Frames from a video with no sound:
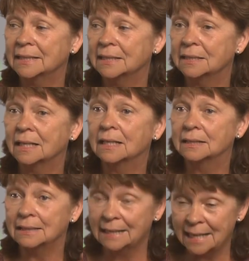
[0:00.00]
it
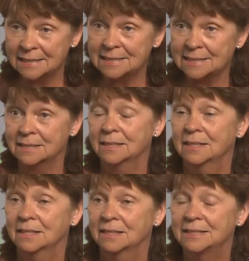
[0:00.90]
less
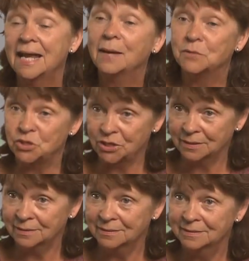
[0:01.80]

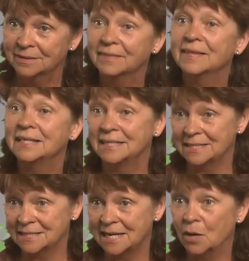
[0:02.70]
damaging than it
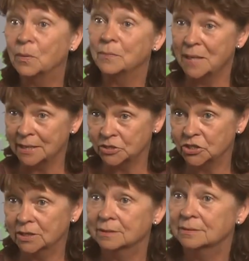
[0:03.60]
is now by
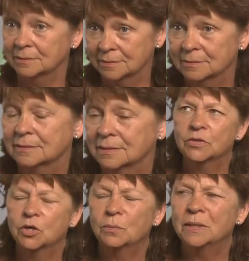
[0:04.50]
managing.
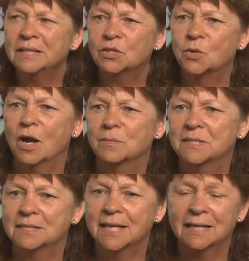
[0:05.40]
There are many crops
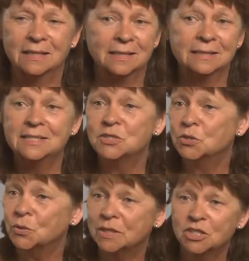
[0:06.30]
that take at least
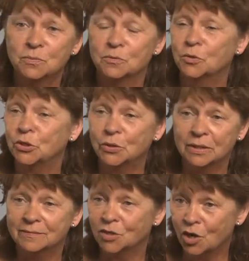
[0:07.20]
two years before you
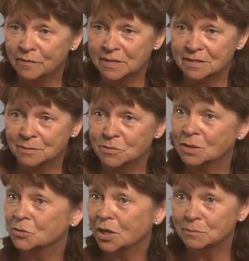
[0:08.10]
can even harvest them,
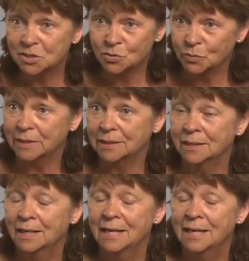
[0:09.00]
sometimes three.